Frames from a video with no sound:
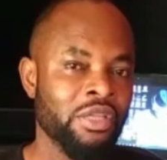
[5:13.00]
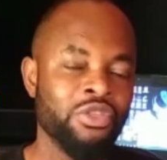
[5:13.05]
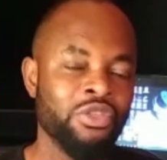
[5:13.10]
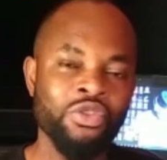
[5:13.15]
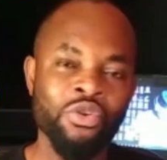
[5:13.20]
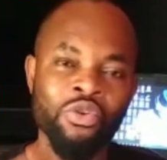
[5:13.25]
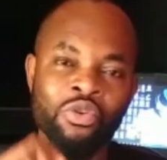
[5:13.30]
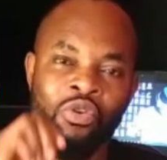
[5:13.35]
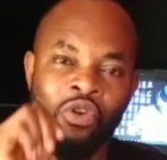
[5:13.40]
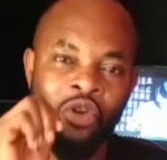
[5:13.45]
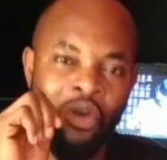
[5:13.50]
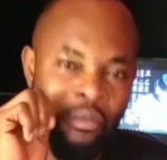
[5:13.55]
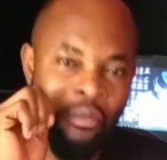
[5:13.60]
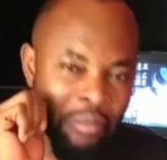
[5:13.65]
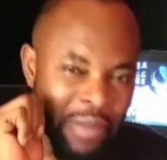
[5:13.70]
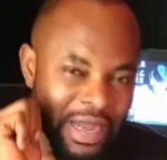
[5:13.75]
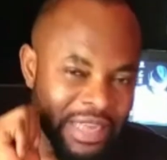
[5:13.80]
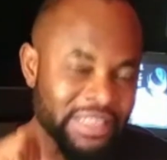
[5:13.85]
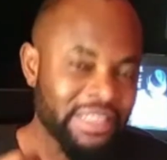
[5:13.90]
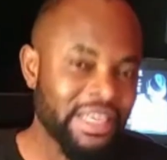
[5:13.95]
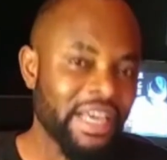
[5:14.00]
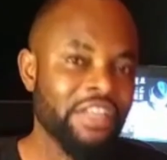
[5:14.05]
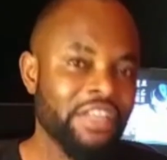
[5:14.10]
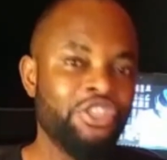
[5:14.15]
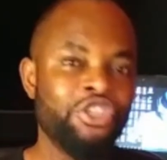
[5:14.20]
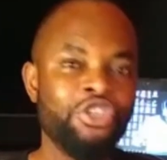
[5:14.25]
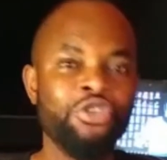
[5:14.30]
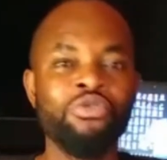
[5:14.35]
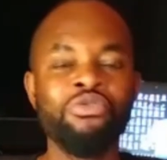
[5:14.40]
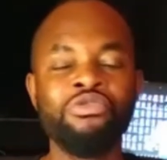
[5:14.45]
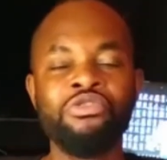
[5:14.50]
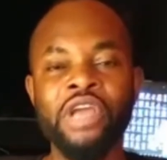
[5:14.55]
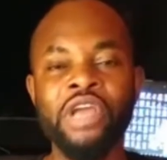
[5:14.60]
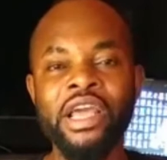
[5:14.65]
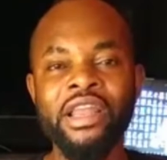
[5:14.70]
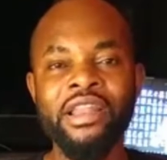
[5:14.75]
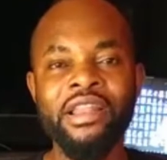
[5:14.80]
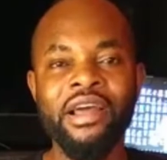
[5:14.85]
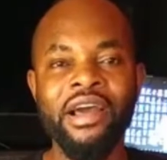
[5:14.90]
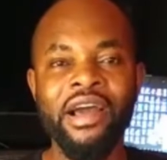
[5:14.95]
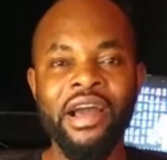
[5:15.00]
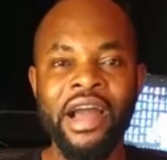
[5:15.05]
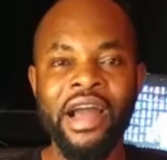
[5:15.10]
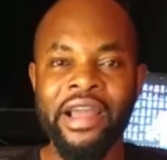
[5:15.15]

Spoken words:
So, my dear children,